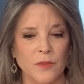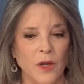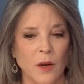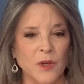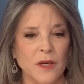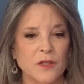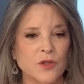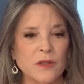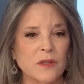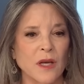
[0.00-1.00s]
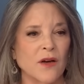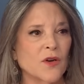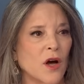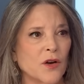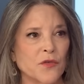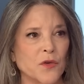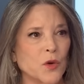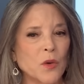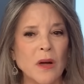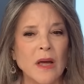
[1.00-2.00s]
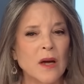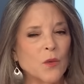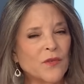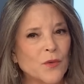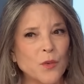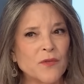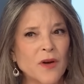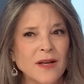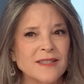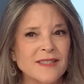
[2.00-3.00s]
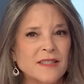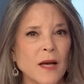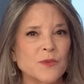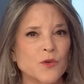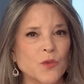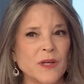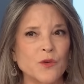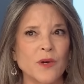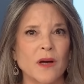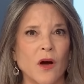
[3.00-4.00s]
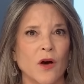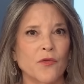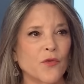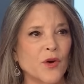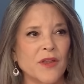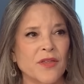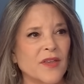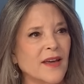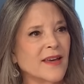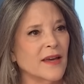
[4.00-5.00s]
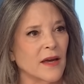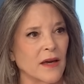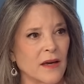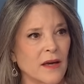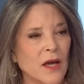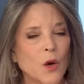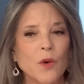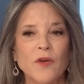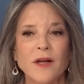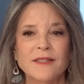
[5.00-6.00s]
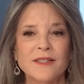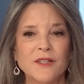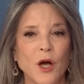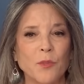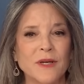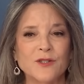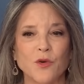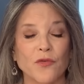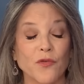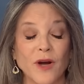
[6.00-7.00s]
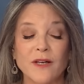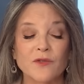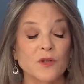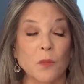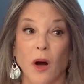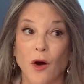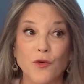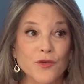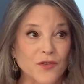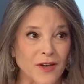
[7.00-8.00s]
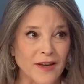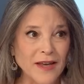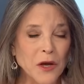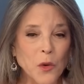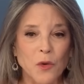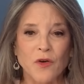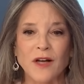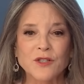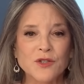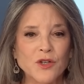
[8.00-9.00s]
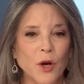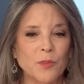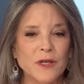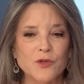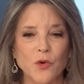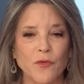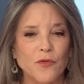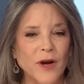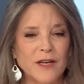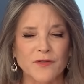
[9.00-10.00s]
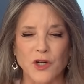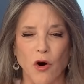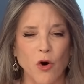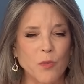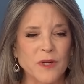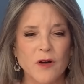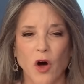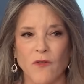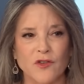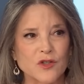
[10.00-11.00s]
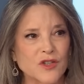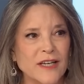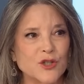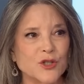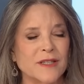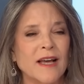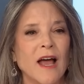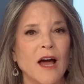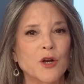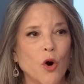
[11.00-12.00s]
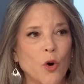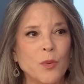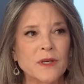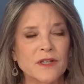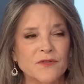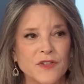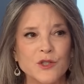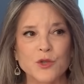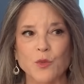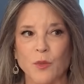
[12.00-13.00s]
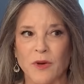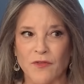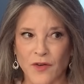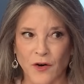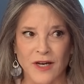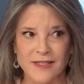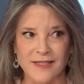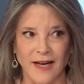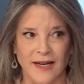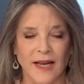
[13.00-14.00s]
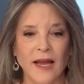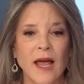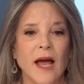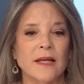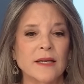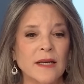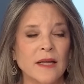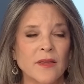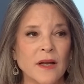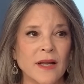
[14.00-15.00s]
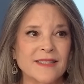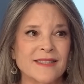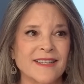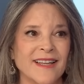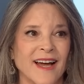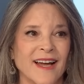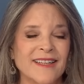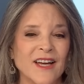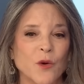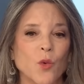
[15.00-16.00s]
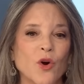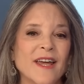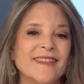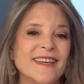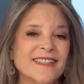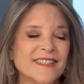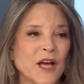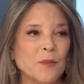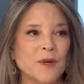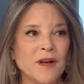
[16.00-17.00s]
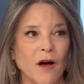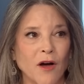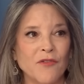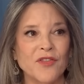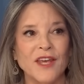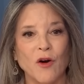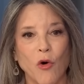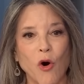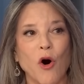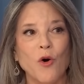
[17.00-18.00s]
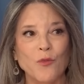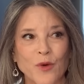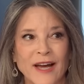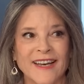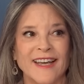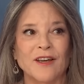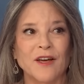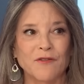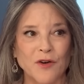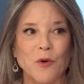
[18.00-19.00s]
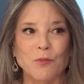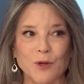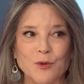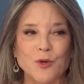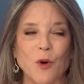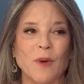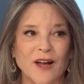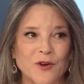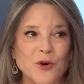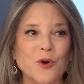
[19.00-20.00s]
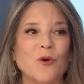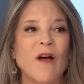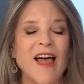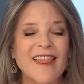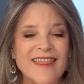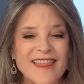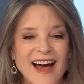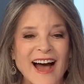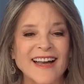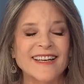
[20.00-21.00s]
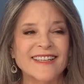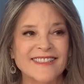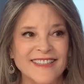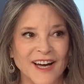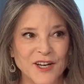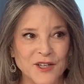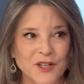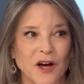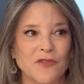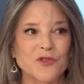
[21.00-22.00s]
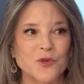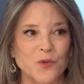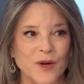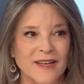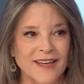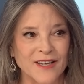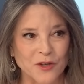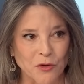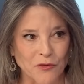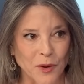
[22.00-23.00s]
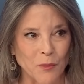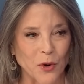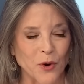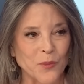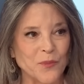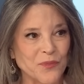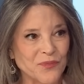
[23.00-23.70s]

nominations. I've got a few. We've we've got to stop surrendering our free thinking. We've got to stop being so afraid of democracy. We've got to stop being so afraid of an open conversation. An open convention will be very exciting, and anything less than that will get the excitement of the already vote blue no matter who that is not enough to win in November. I'll tell you